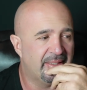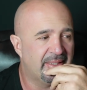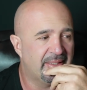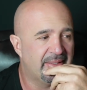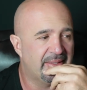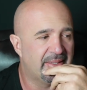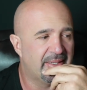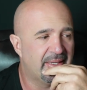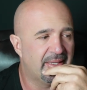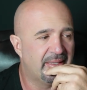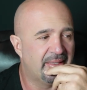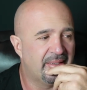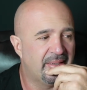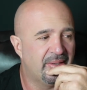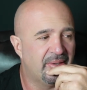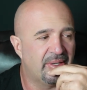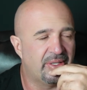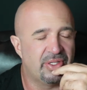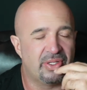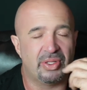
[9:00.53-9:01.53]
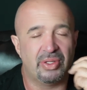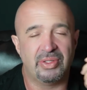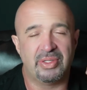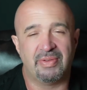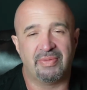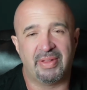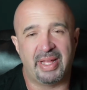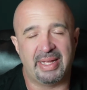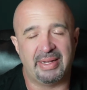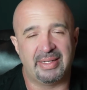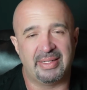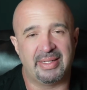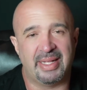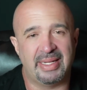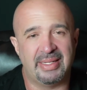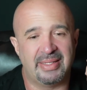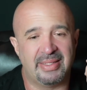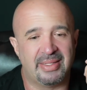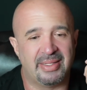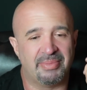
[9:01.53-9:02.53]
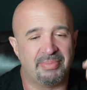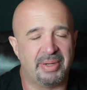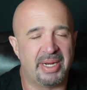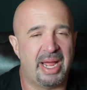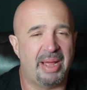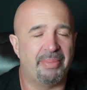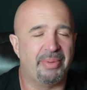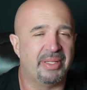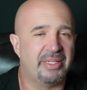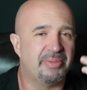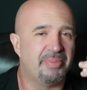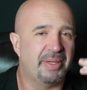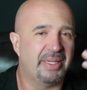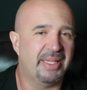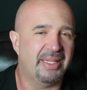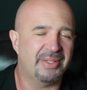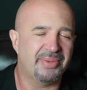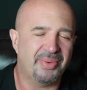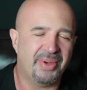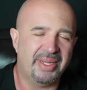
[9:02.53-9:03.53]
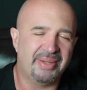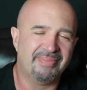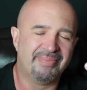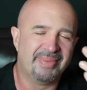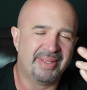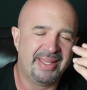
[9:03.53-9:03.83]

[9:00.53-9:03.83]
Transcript: That's uh, you know exclusive licenses, monopolies. But guess what?